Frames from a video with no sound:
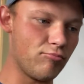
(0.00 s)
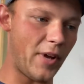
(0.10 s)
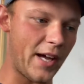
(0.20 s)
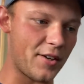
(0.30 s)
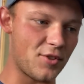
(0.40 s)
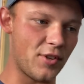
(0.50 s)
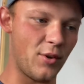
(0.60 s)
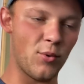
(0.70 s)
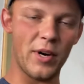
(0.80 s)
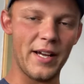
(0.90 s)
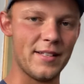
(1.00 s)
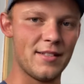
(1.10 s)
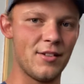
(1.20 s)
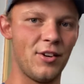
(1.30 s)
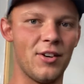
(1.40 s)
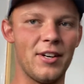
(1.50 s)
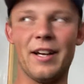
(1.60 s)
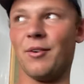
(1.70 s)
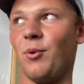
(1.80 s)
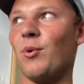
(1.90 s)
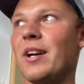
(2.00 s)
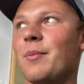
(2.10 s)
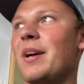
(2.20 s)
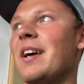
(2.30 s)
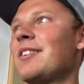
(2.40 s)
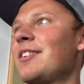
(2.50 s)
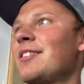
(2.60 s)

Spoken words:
actually quiets the car down quite a bit.